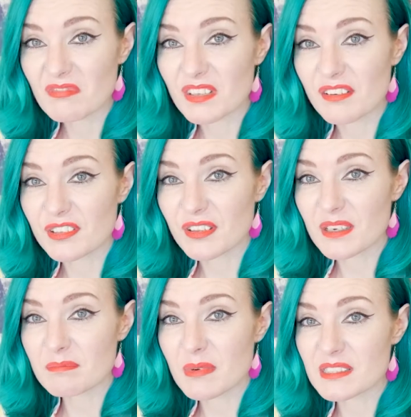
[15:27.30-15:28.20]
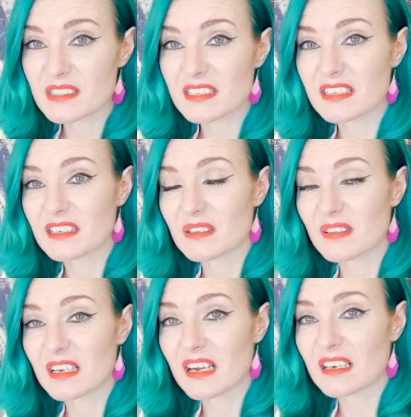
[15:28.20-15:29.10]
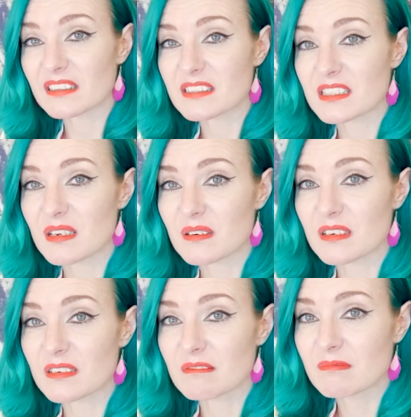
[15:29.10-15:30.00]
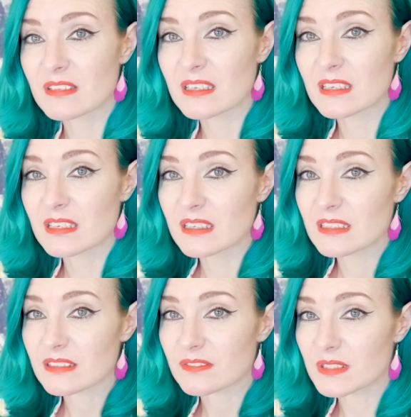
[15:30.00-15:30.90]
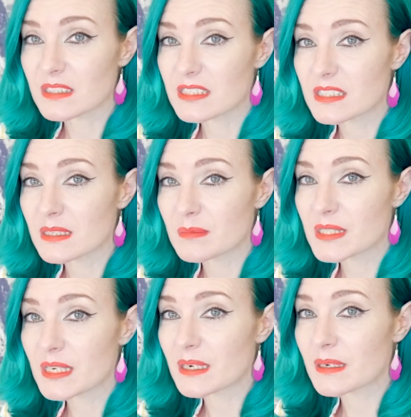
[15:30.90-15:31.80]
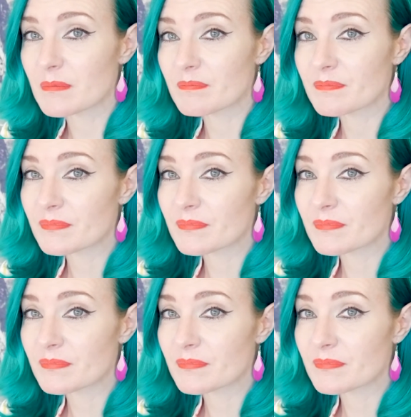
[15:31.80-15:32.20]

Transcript: if you like messy and you like hot and sour at the very same time,